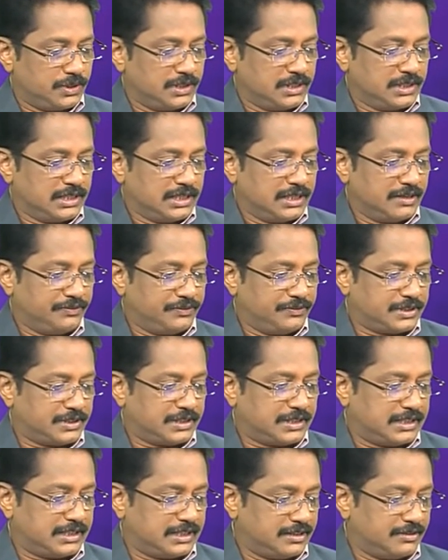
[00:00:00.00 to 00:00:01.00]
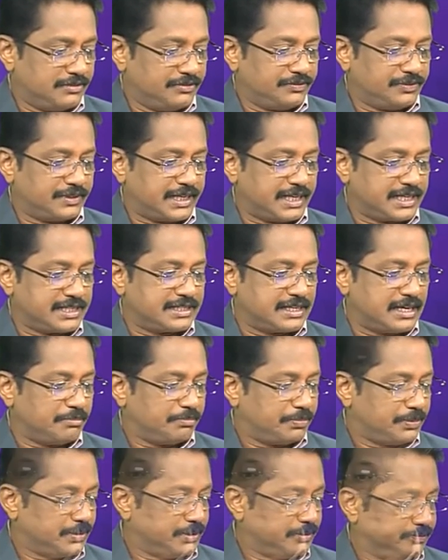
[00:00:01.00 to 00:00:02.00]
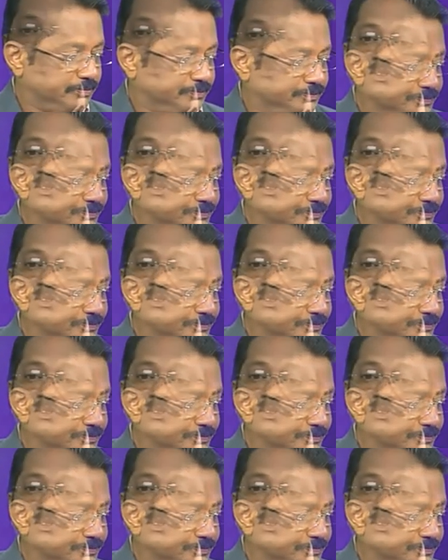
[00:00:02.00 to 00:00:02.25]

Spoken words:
if the, for example,